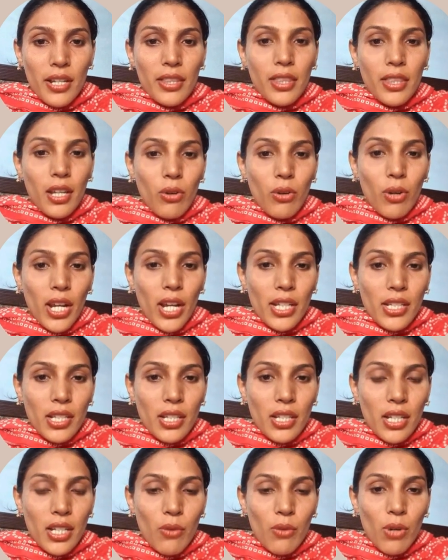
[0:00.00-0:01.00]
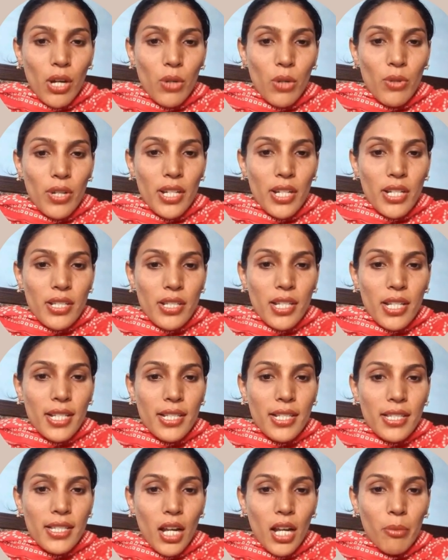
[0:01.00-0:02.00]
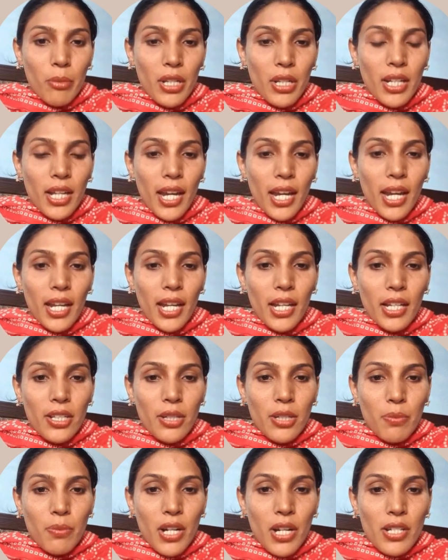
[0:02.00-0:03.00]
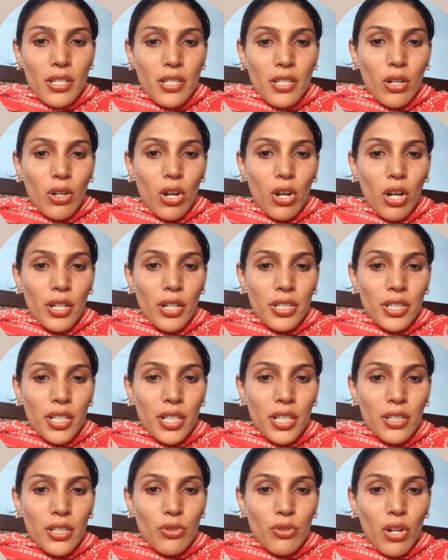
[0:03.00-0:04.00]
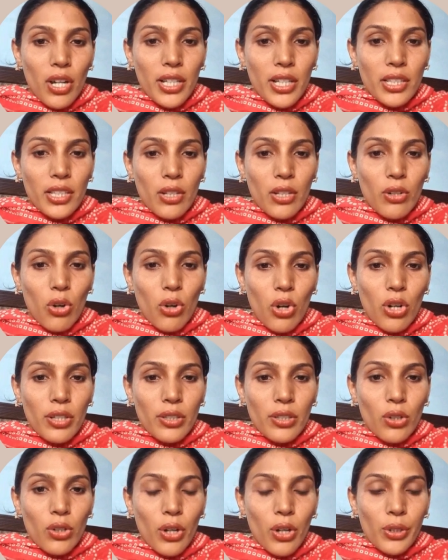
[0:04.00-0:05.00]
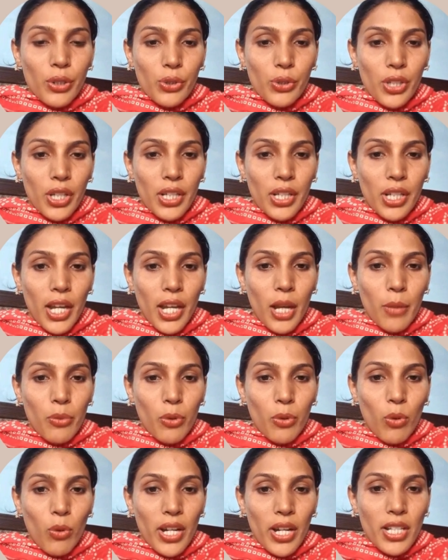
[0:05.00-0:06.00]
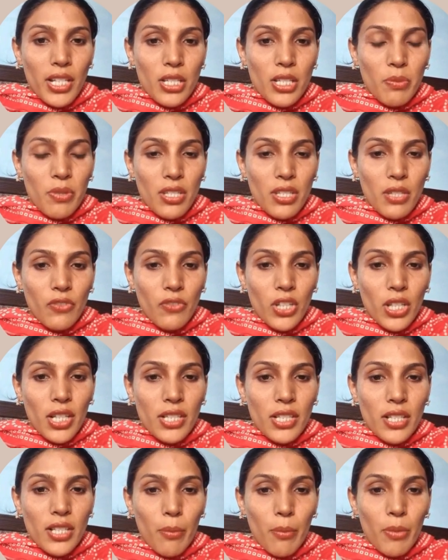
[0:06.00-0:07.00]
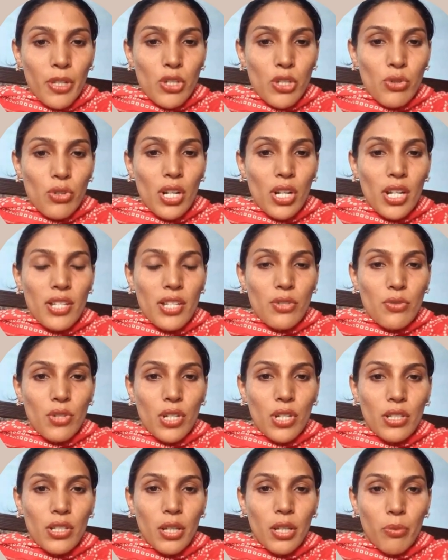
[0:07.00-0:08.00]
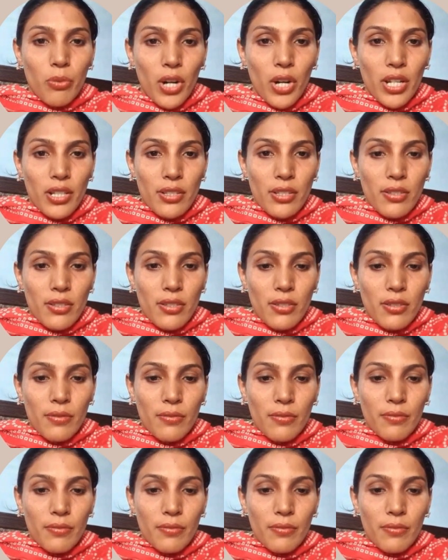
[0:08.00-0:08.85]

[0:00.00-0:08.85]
The writer evaluates, examines, and interprets the content, drawing their own conclusion and providing specific examples to illustrate their points.